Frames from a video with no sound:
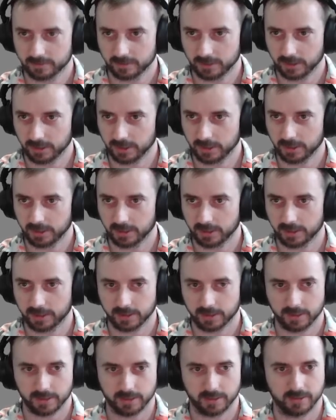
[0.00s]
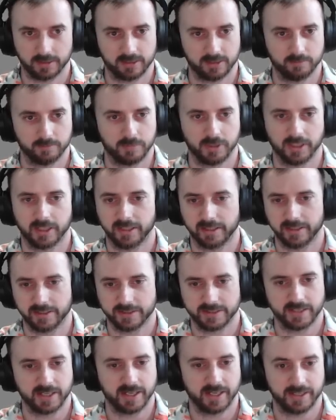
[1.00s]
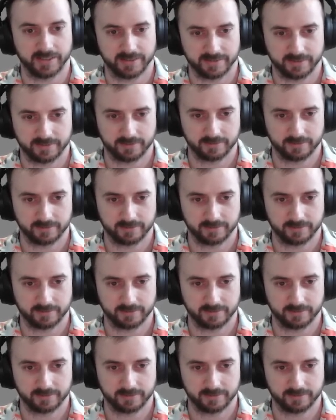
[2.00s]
But it is not.